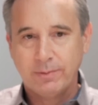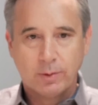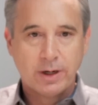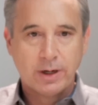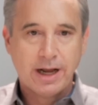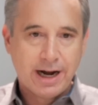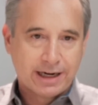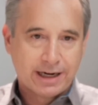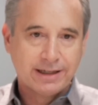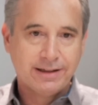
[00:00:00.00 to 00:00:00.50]

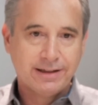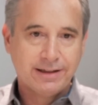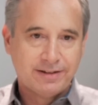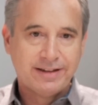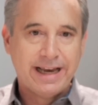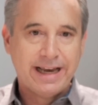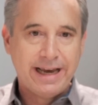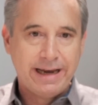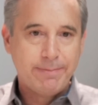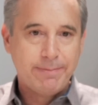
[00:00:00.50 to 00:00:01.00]
we're not going to
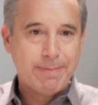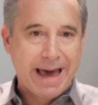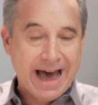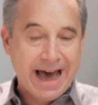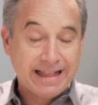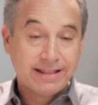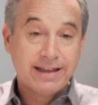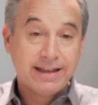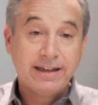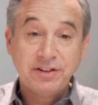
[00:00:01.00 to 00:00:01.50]
say
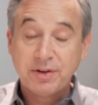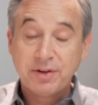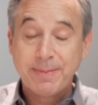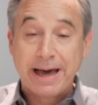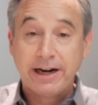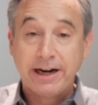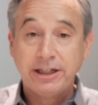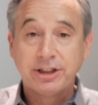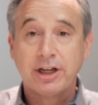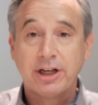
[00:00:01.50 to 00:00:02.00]
bad things
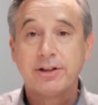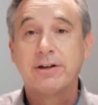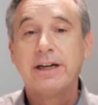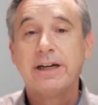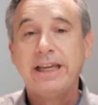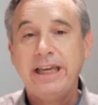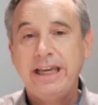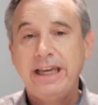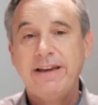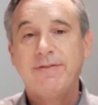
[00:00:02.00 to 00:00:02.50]
about each
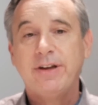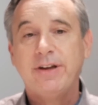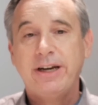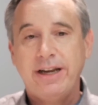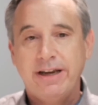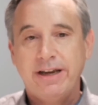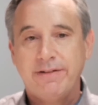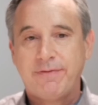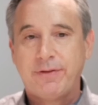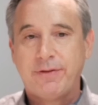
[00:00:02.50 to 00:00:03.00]
other,
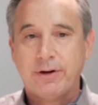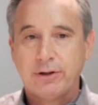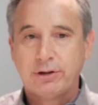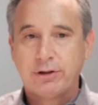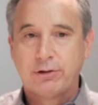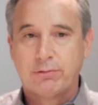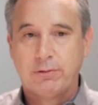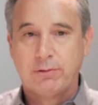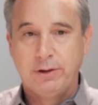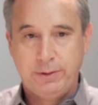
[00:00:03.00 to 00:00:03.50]
even if they're
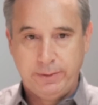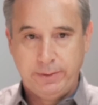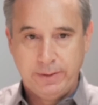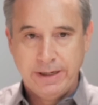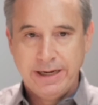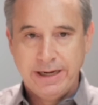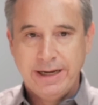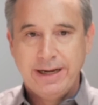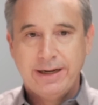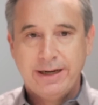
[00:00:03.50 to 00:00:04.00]
true.